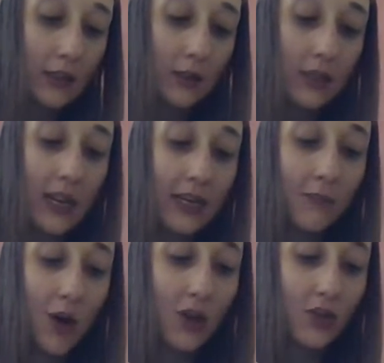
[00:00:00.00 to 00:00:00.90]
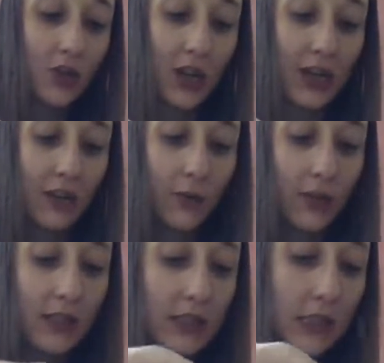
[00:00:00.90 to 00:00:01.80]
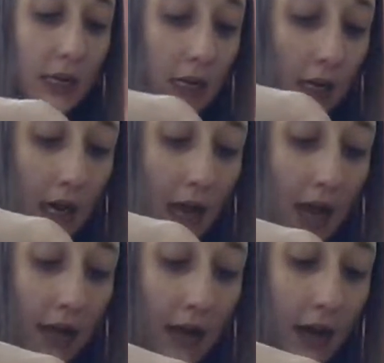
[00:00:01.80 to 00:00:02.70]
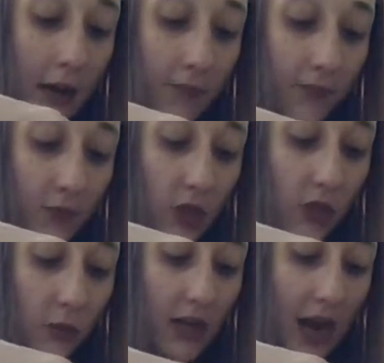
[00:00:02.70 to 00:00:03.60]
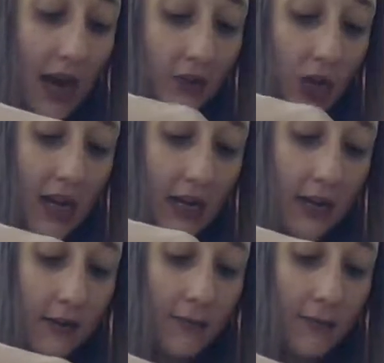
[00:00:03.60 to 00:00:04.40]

You can take moss straight out of the woods and just rehydrate it.